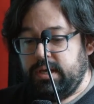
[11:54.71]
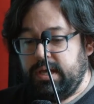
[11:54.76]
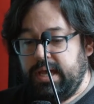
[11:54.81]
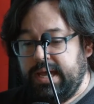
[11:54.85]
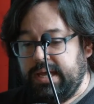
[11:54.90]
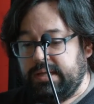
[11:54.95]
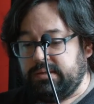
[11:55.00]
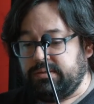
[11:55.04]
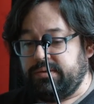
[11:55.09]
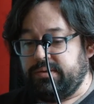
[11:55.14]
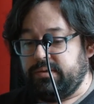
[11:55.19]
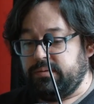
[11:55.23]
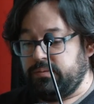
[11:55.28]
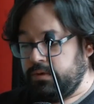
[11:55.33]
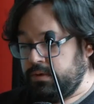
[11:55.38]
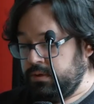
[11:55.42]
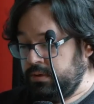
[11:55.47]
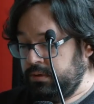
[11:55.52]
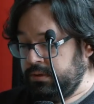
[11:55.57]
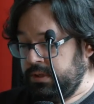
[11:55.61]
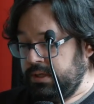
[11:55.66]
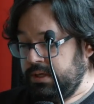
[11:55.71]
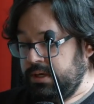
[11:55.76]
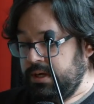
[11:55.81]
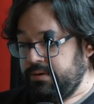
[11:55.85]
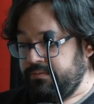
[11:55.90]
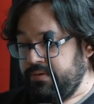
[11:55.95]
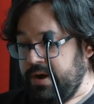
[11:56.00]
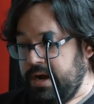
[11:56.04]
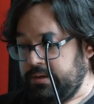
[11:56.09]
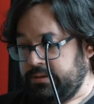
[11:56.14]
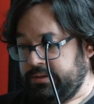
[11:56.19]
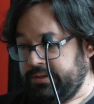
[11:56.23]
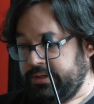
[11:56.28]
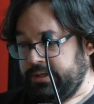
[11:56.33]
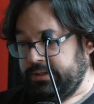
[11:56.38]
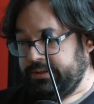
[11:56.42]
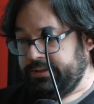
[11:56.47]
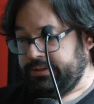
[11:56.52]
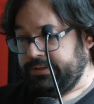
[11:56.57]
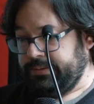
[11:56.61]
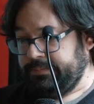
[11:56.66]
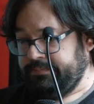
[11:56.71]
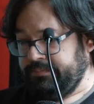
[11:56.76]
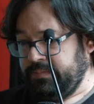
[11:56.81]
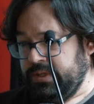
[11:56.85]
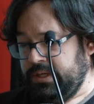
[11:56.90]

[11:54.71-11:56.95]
and to the world around us.